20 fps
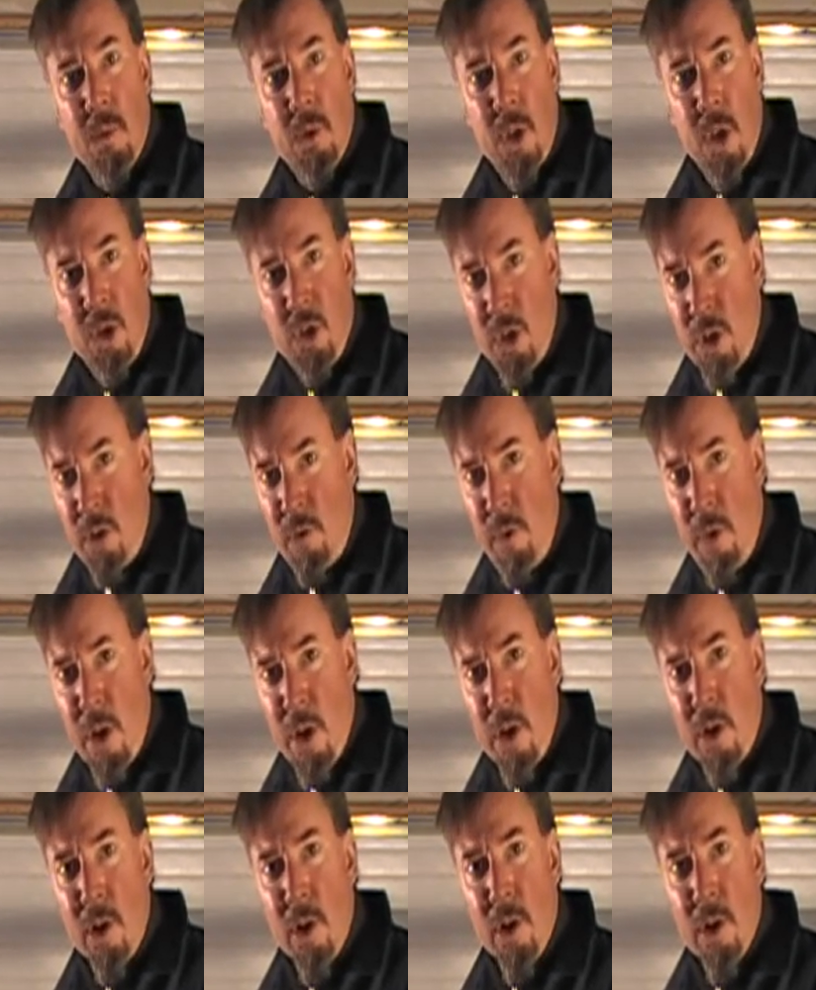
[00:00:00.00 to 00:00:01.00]
Since this
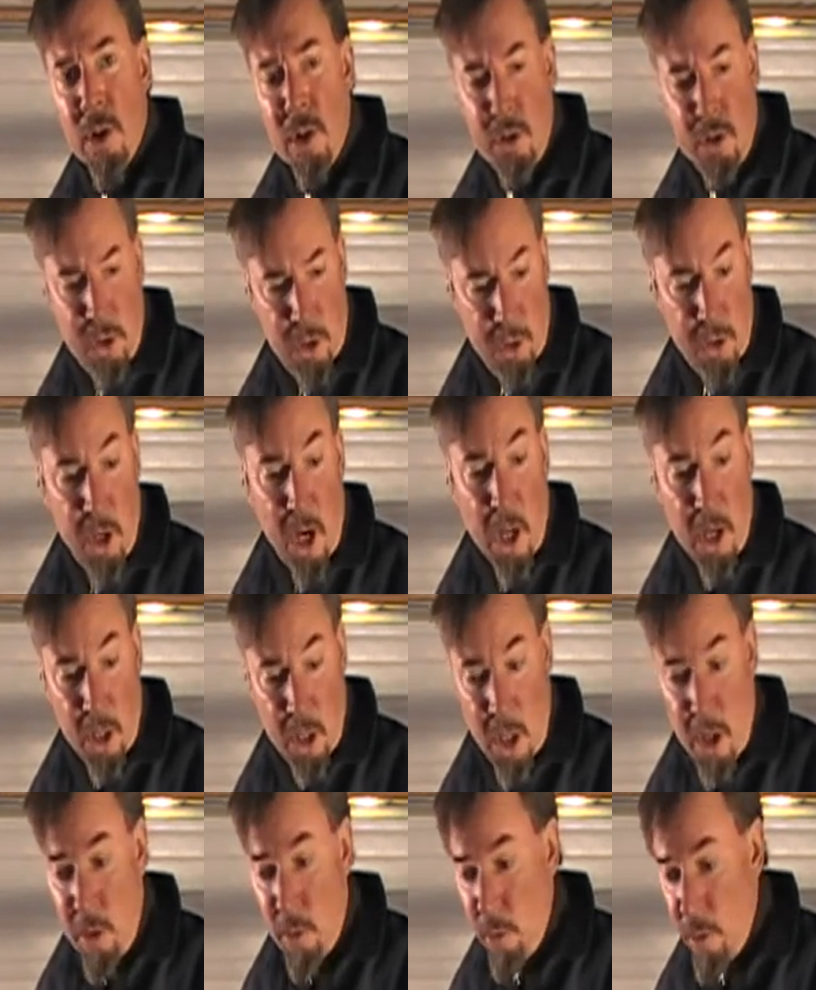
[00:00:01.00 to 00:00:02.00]
vehicle has got a
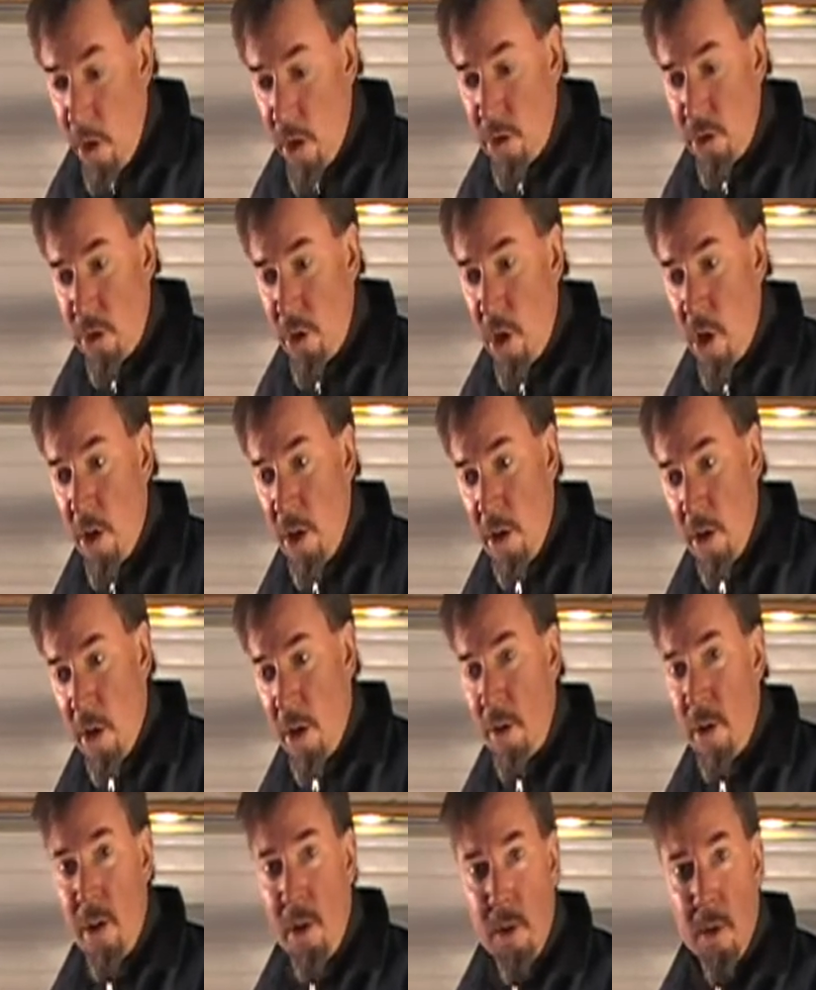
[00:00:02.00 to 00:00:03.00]
lot of rust on it,
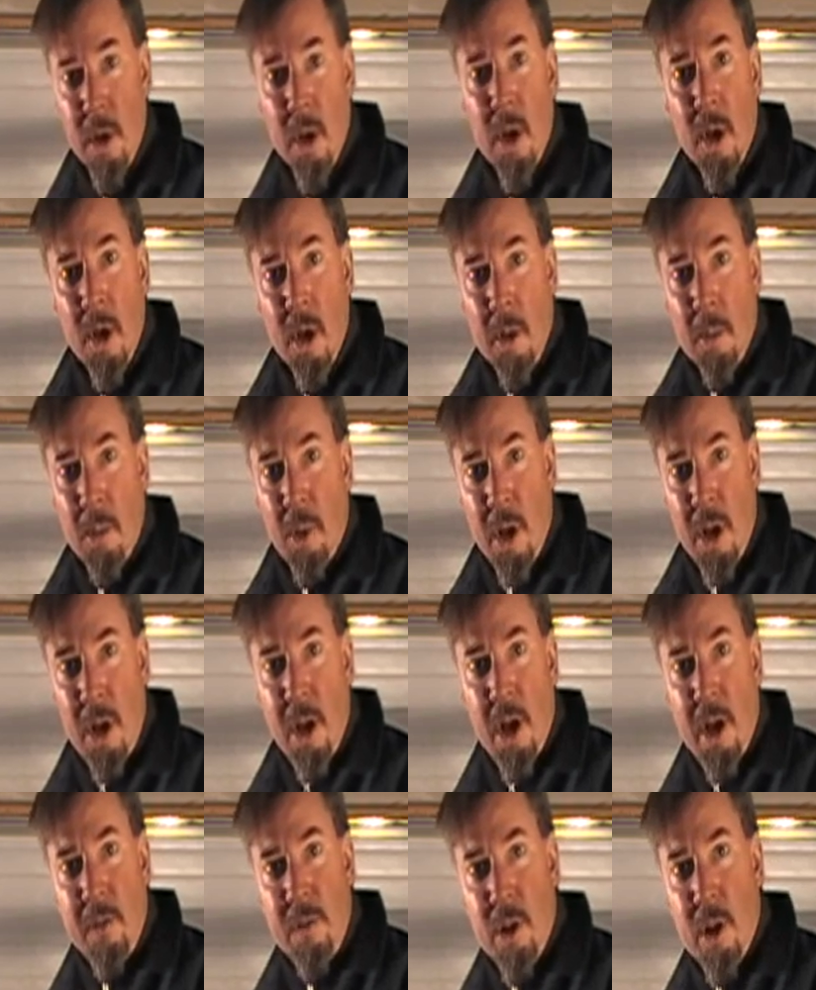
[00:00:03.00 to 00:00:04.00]
I think Brett and
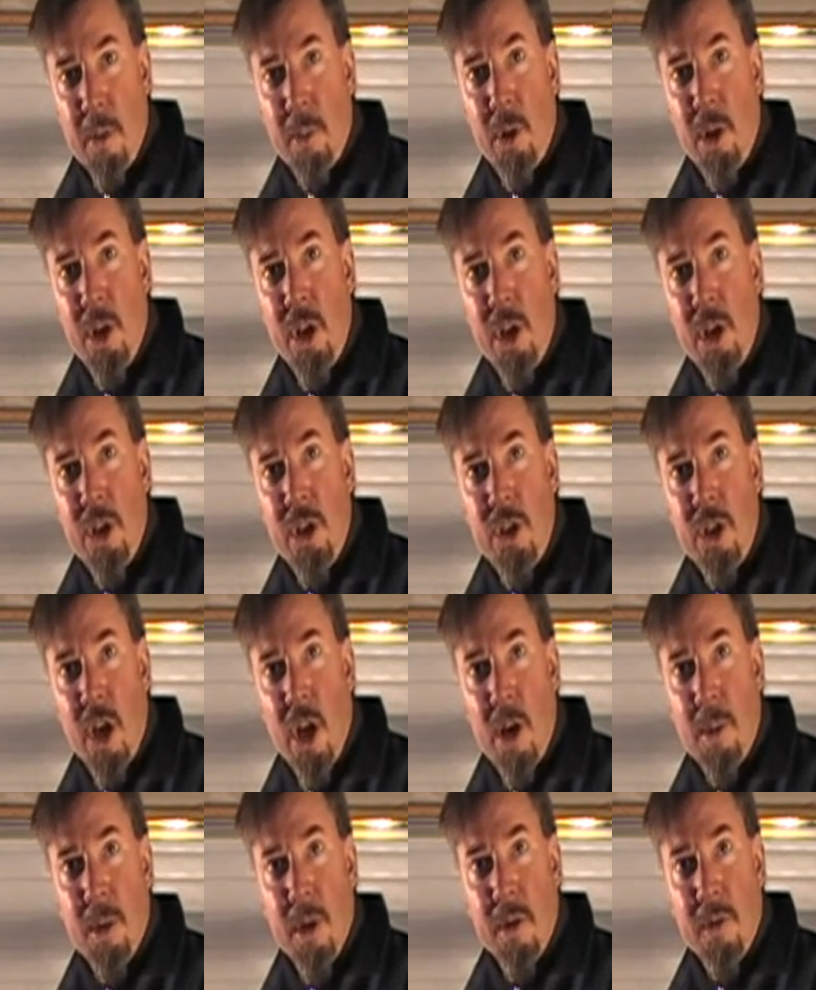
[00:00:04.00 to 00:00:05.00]
I have done a pretty good
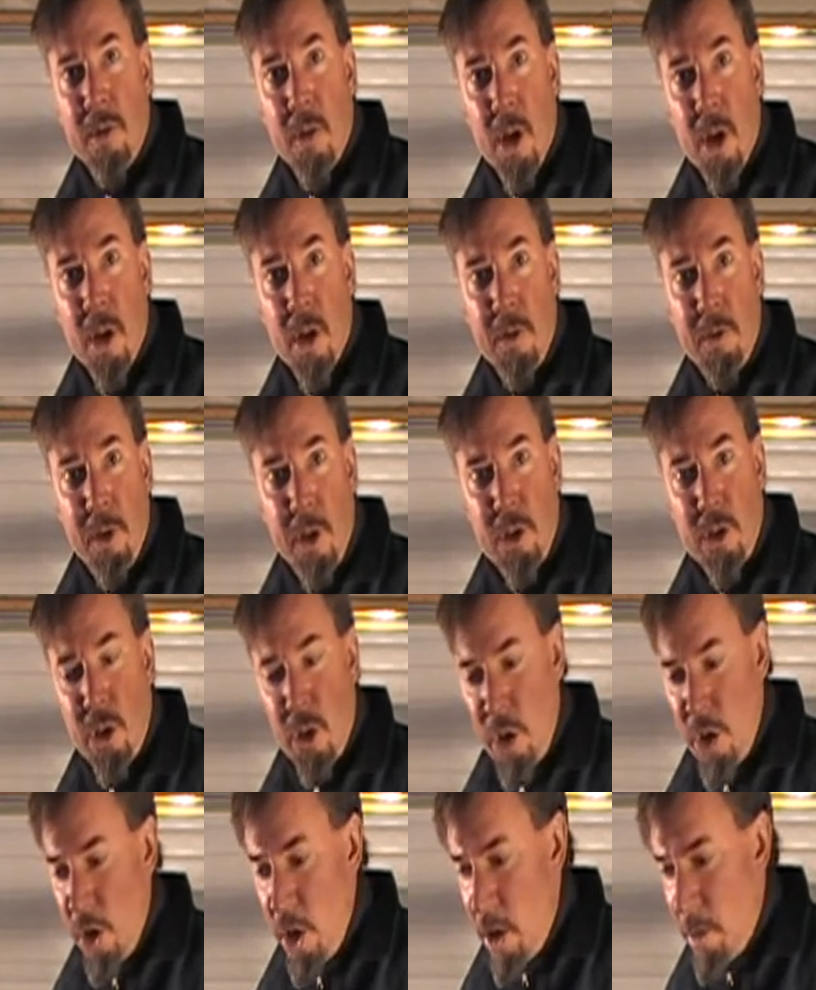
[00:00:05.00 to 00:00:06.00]
job of
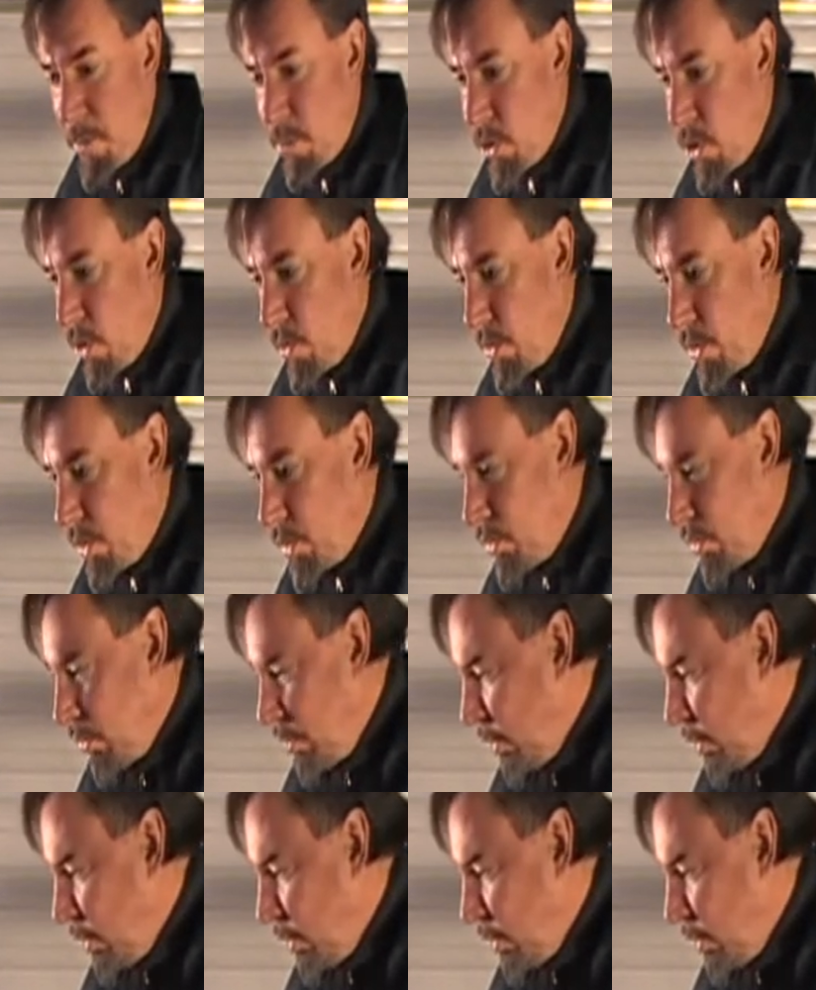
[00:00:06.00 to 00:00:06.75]
fixing it up, along with